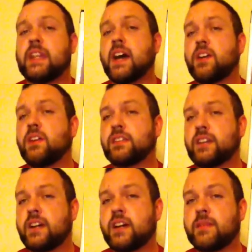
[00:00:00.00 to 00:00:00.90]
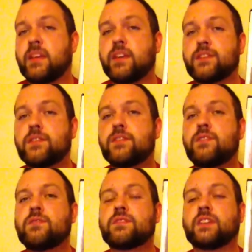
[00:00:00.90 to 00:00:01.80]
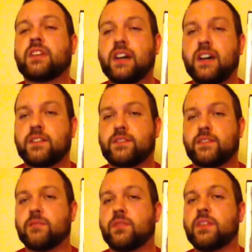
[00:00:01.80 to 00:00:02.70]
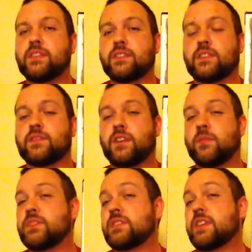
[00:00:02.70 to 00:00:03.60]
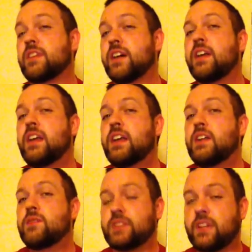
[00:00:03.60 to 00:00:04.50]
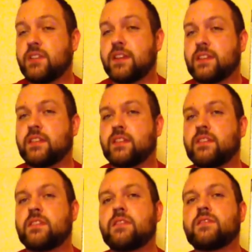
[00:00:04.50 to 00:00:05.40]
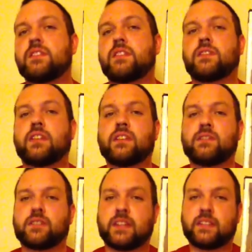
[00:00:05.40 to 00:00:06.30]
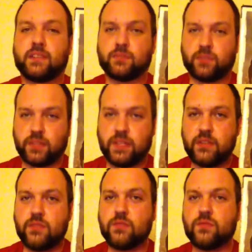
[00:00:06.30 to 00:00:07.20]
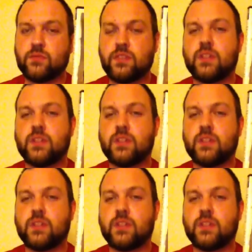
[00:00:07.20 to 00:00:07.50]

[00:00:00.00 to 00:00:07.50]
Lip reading: Not all the time. He also uses a gun at certain points in this film, which I thought was interesting, because usually, killers like this will only use,